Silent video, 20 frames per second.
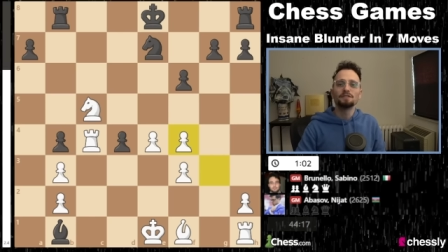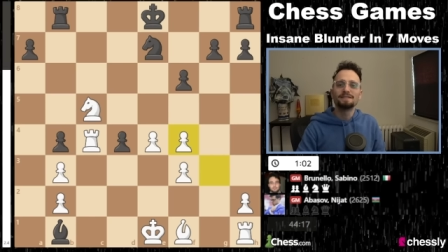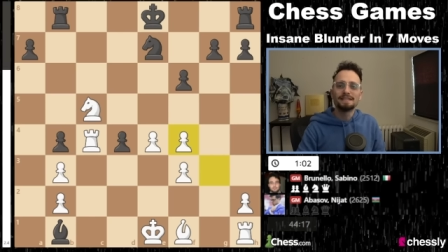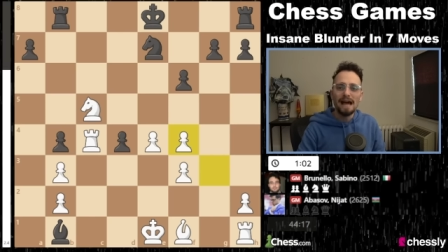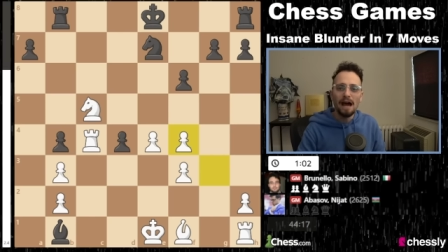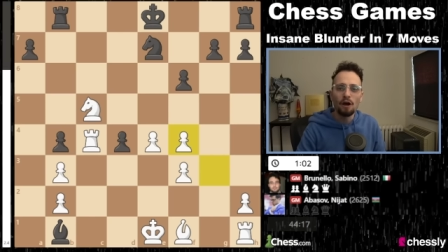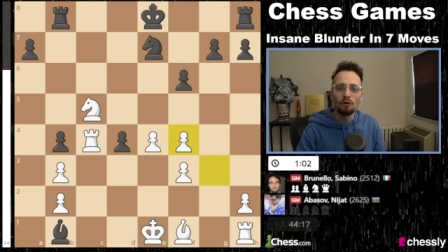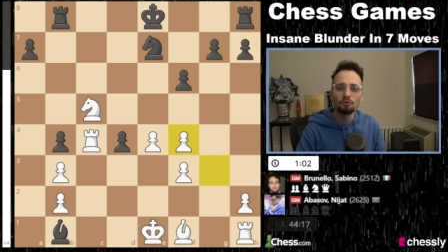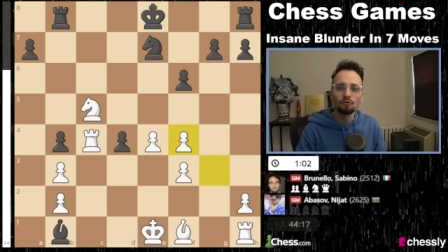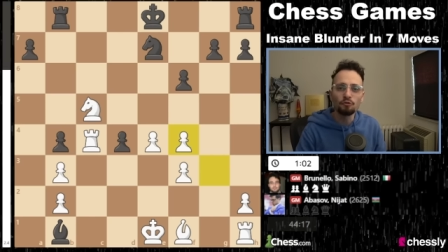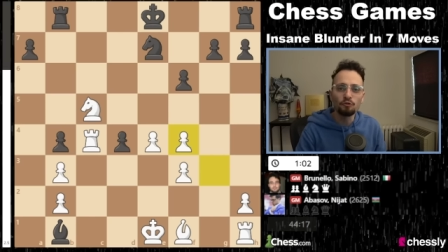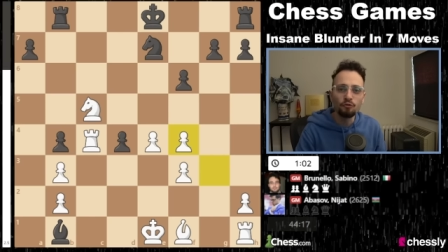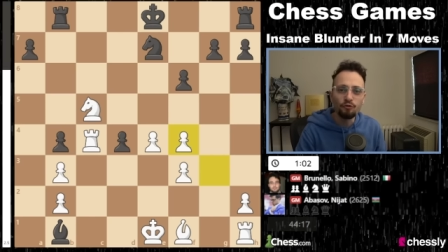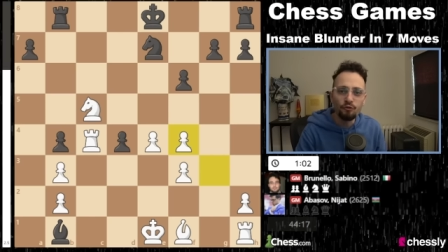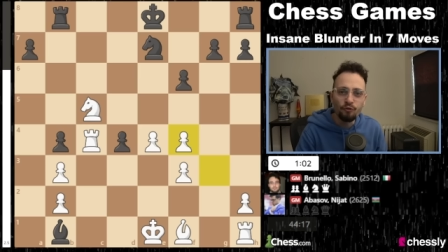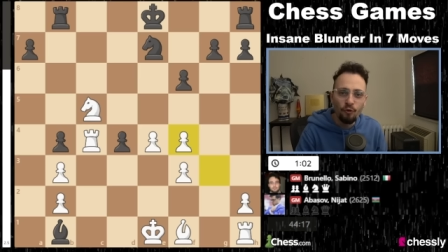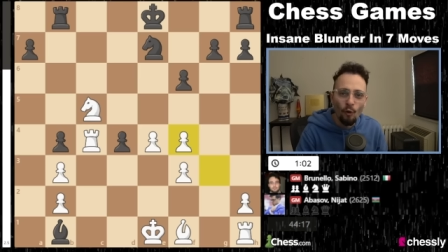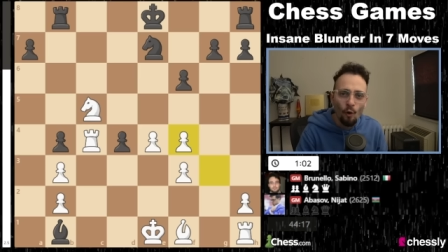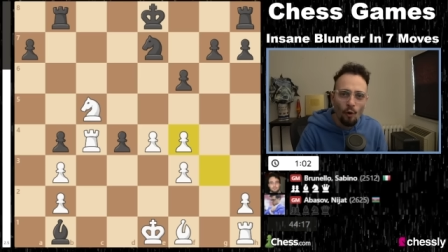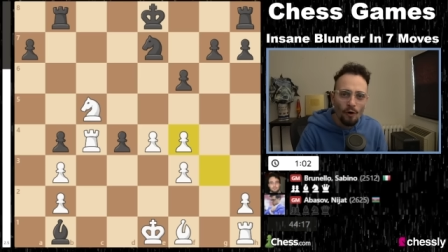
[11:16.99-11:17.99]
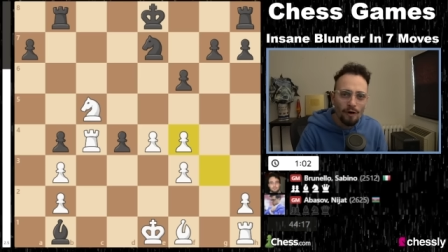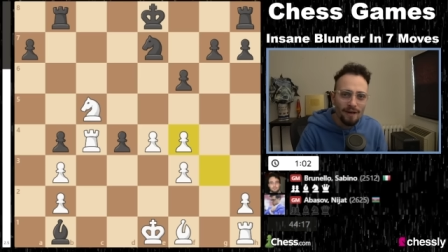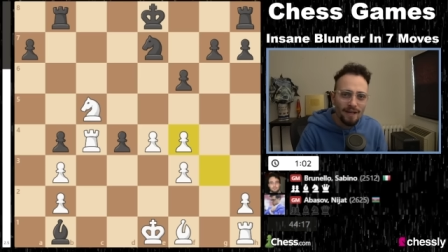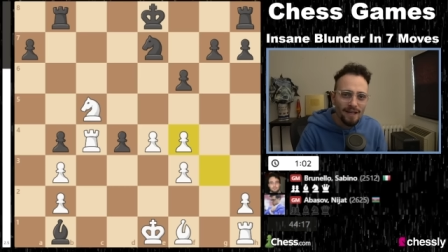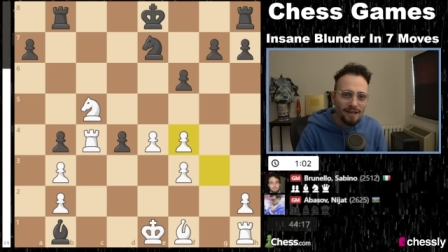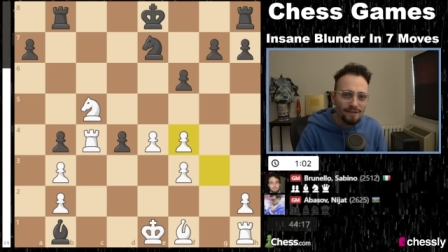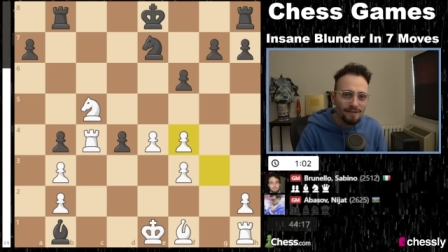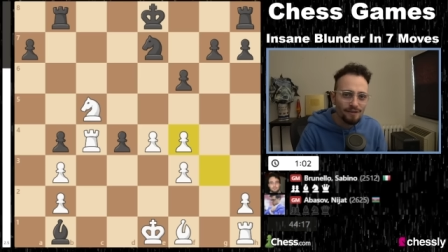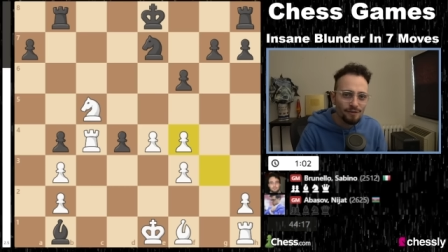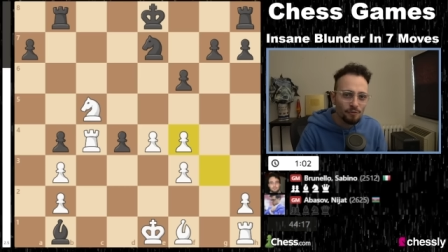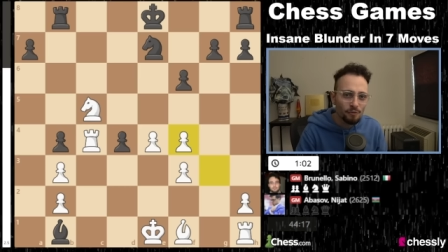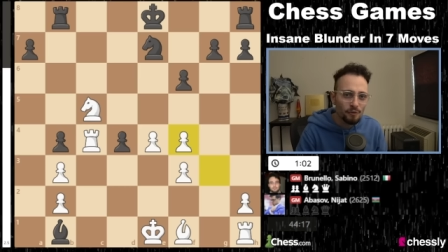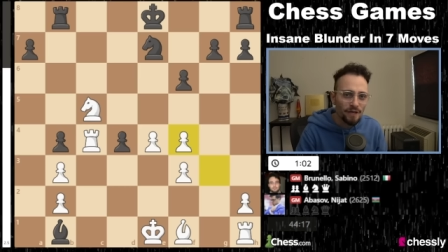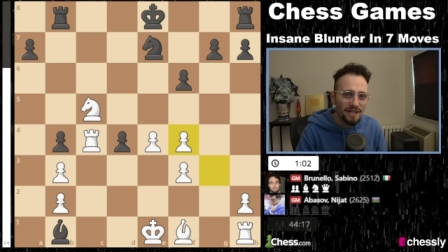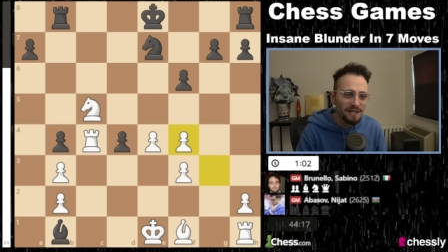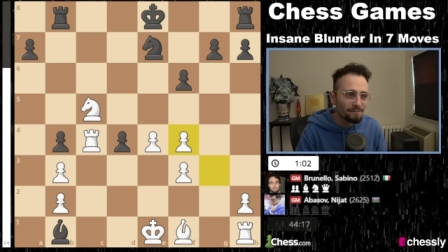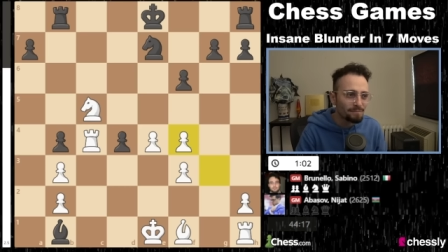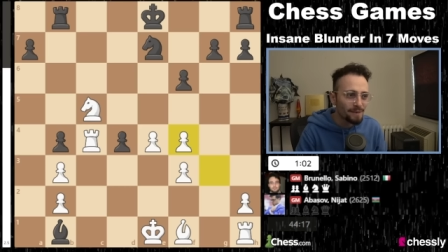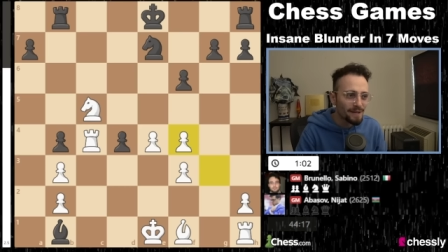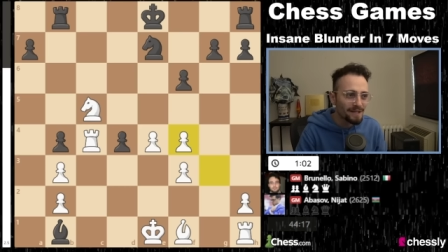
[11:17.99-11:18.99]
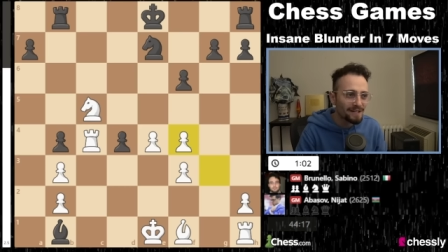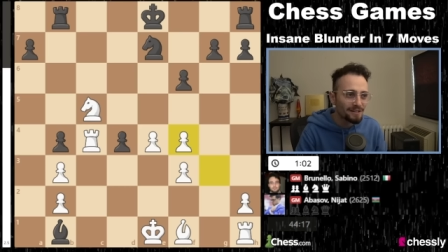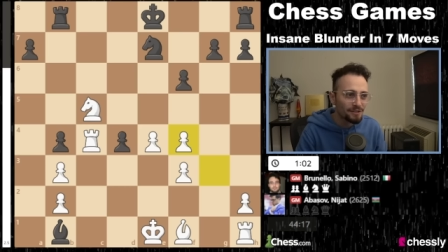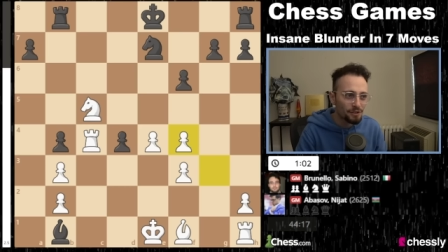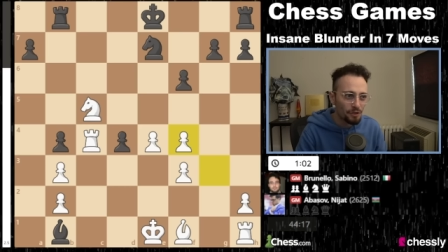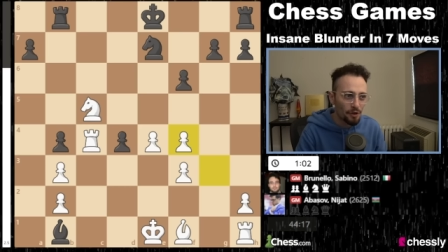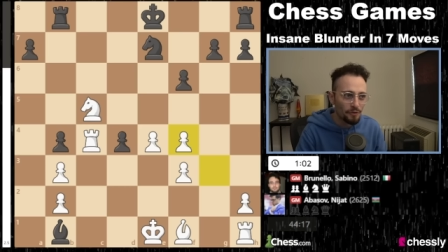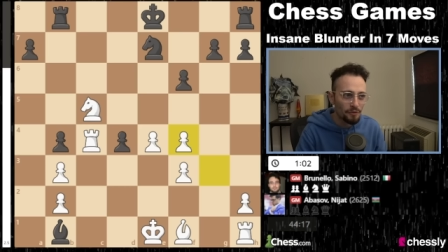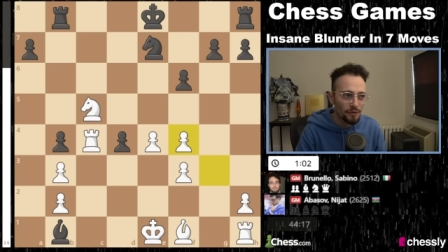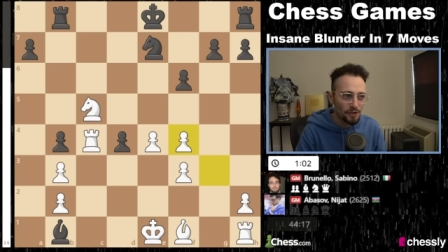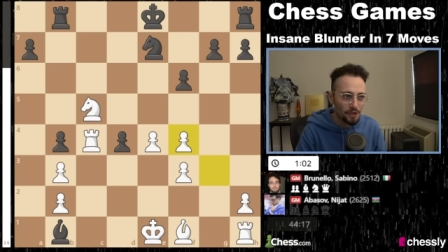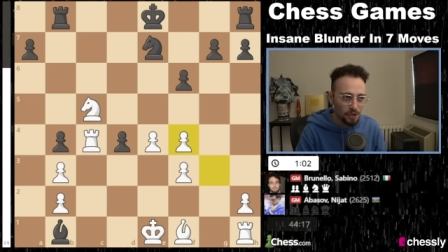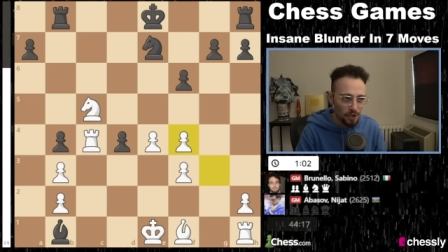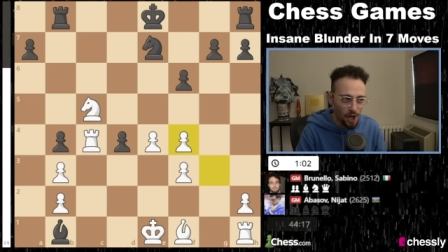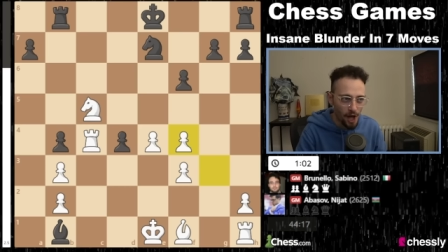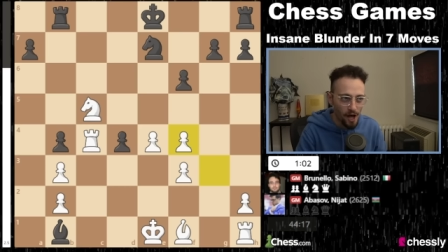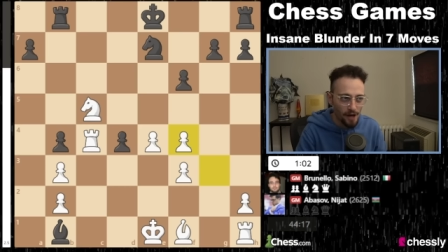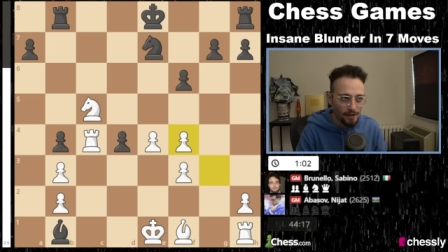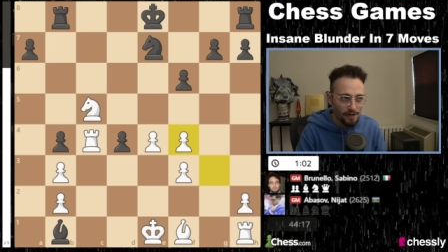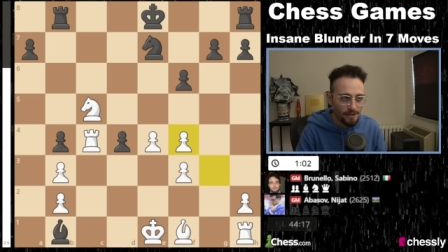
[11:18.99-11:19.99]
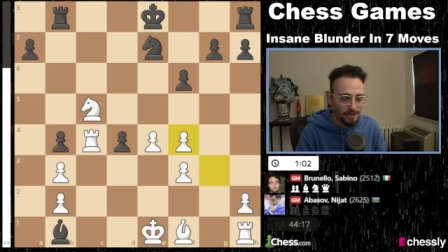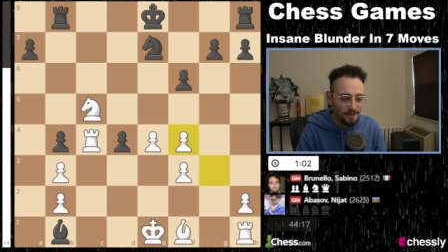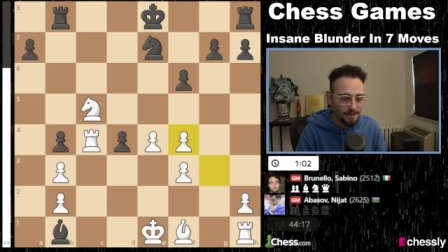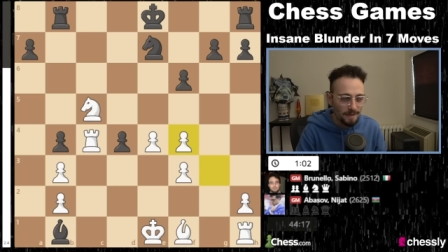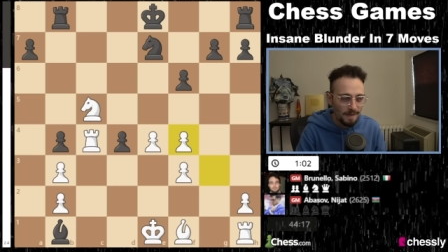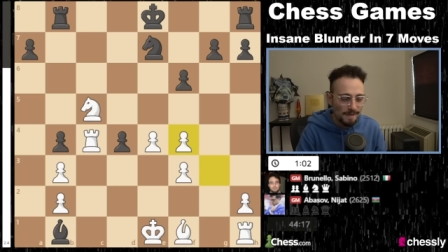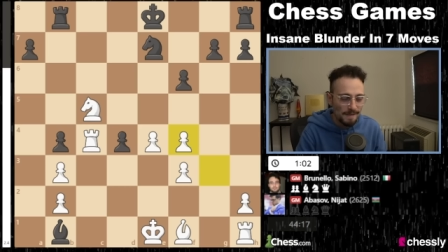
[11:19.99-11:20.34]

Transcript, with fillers: Down 43 minutes on the clock.